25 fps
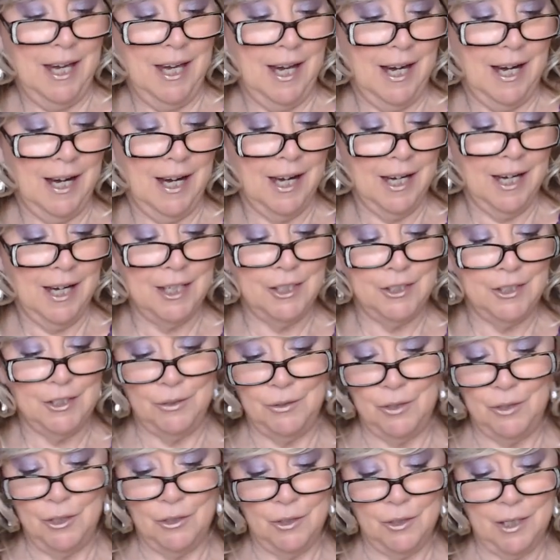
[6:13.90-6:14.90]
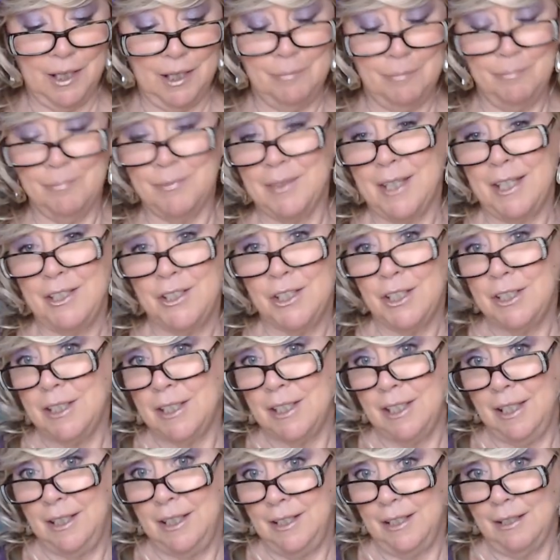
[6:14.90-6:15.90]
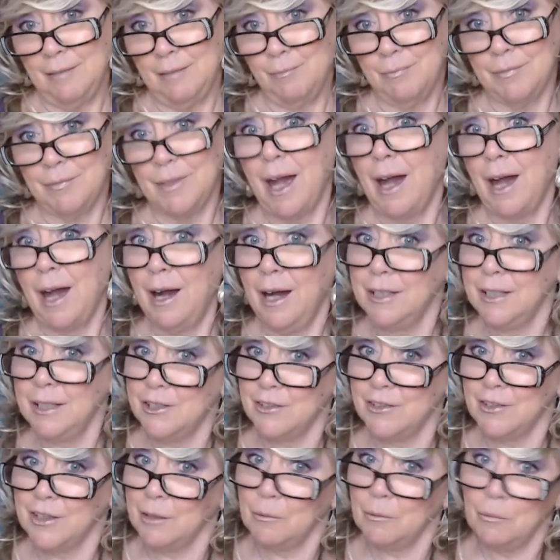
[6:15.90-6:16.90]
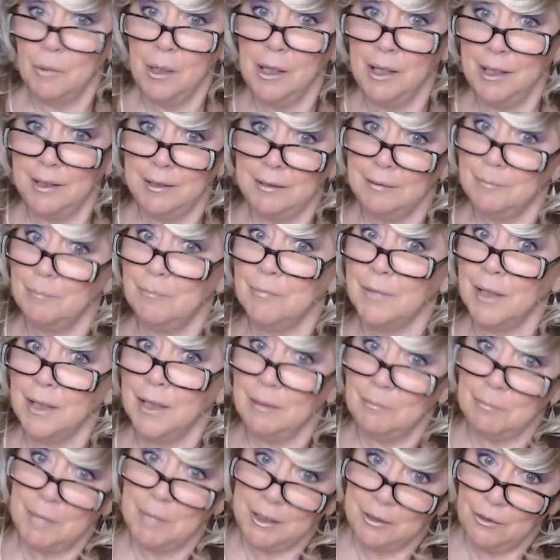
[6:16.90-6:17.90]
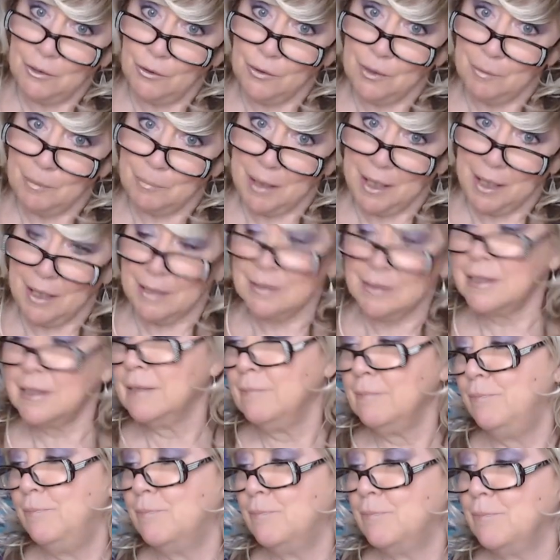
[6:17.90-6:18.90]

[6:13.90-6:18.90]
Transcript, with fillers: I do yoga. Just kidding. I drink wine in my yoga pants.